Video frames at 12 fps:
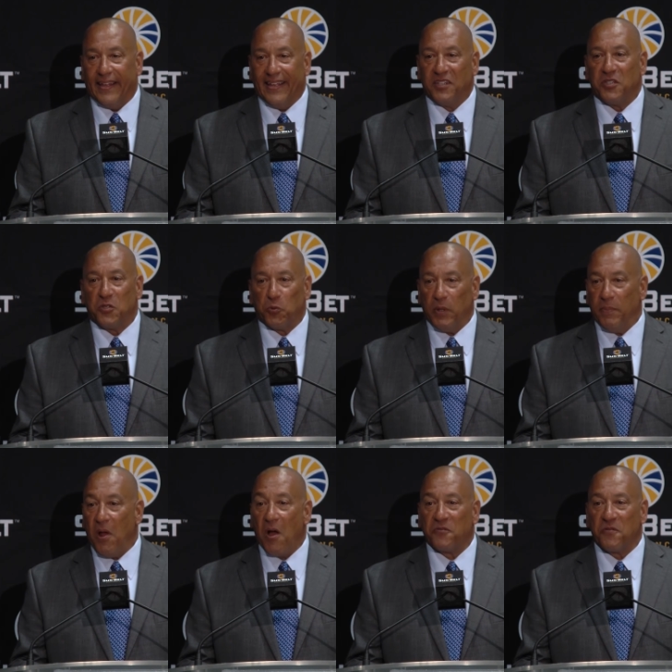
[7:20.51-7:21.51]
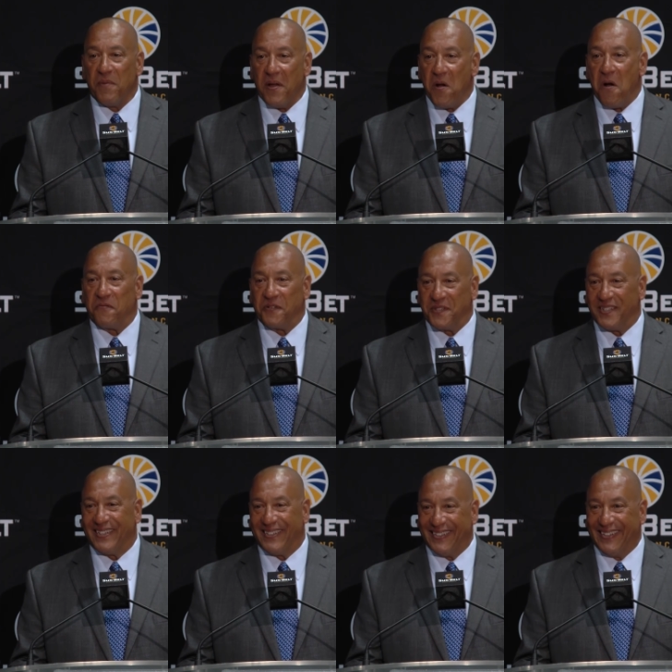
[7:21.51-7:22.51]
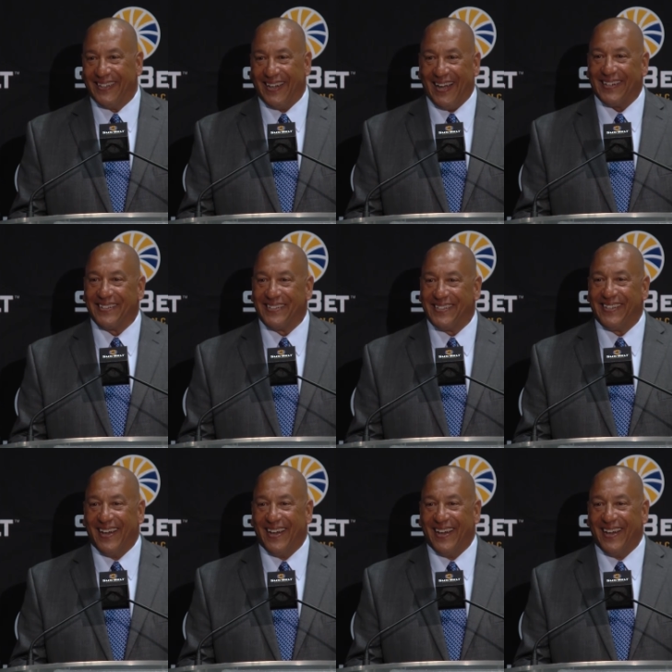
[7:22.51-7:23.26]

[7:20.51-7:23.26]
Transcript: it's three blocks from my office. I can,